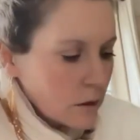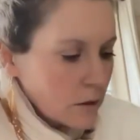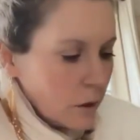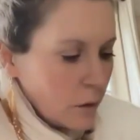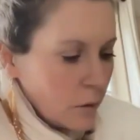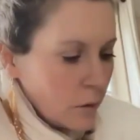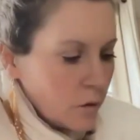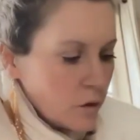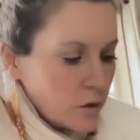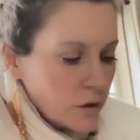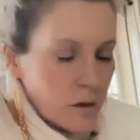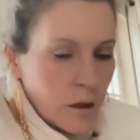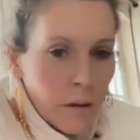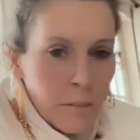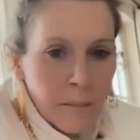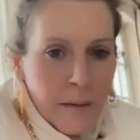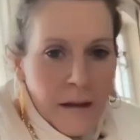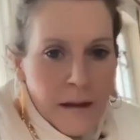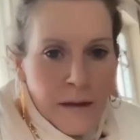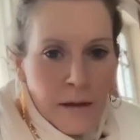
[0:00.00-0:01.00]
don't want to just
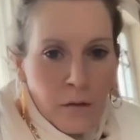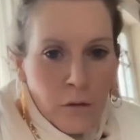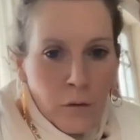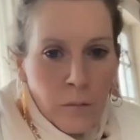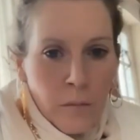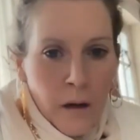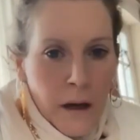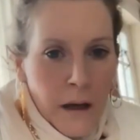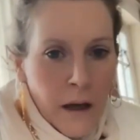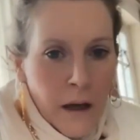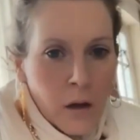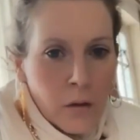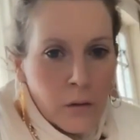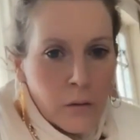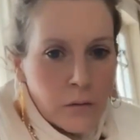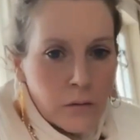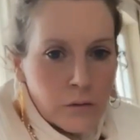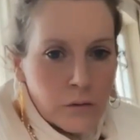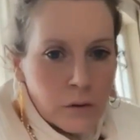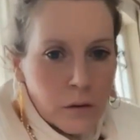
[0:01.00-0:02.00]
like be there on my
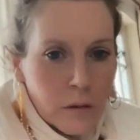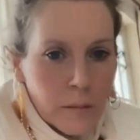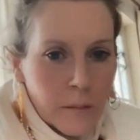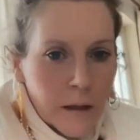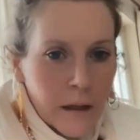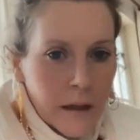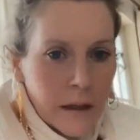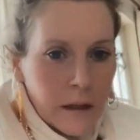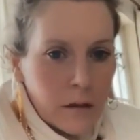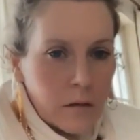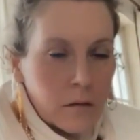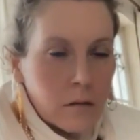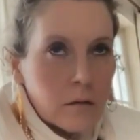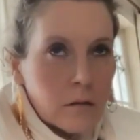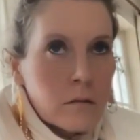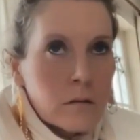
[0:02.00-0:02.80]
own. Do you know what I mean?